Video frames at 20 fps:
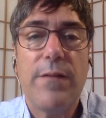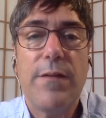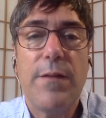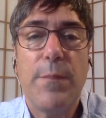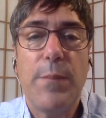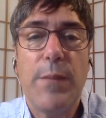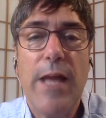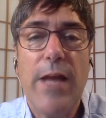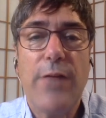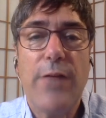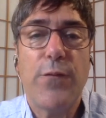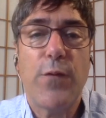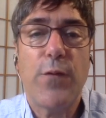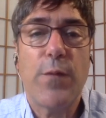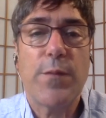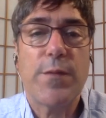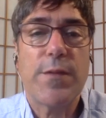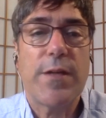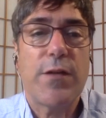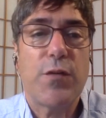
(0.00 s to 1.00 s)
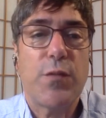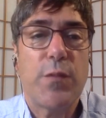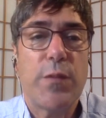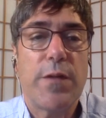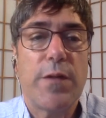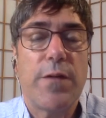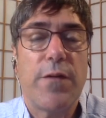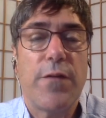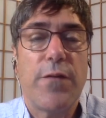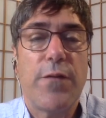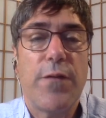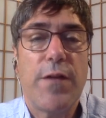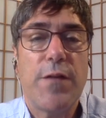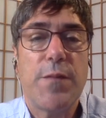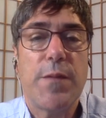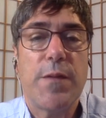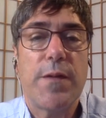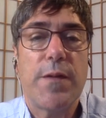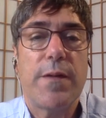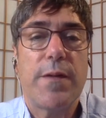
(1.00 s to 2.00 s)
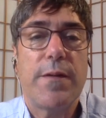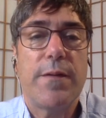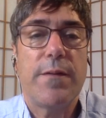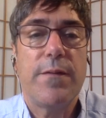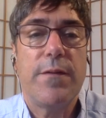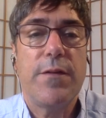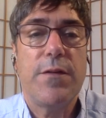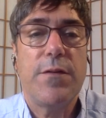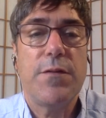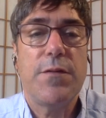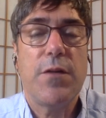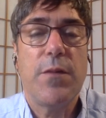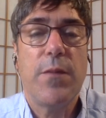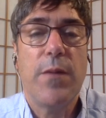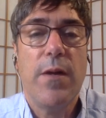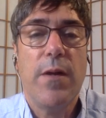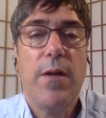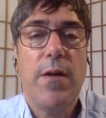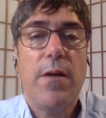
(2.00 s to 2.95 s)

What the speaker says: platforms like Twitter and Facebook and YouTube